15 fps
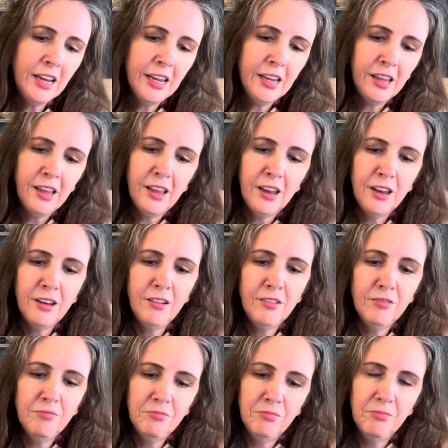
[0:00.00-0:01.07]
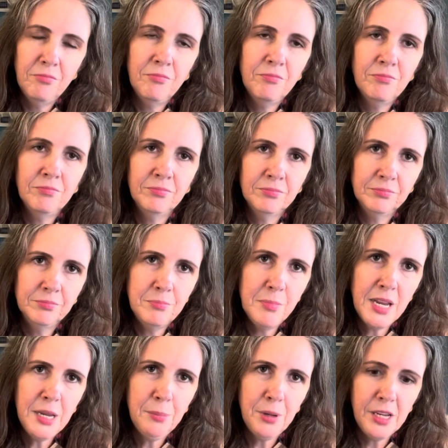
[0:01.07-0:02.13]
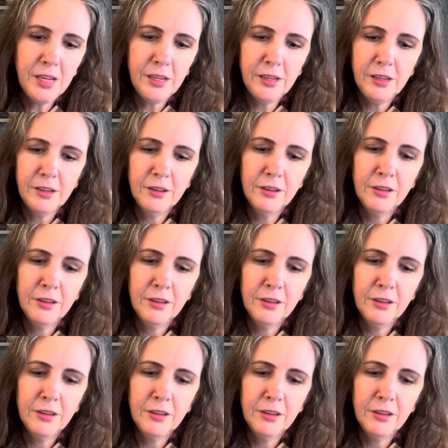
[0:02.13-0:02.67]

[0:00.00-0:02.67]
and maybe,